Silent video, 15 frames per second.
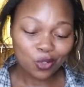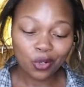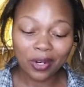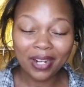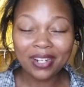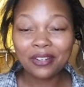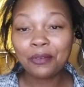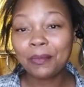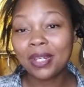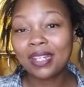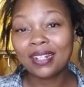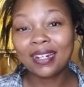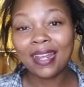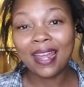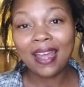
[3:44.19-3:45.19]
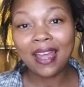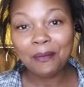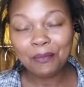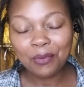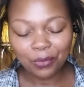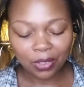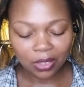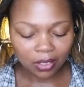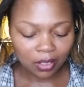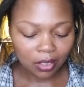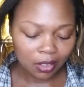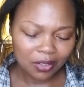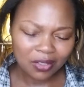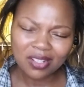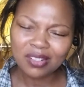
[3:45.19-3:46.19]
are out here making it happen with their hair.
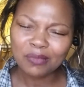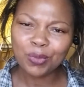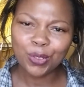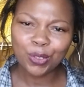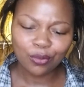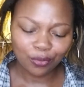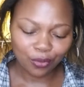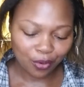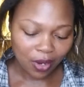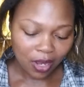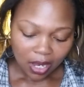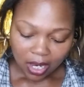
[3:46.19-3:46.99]
It's just beautiful.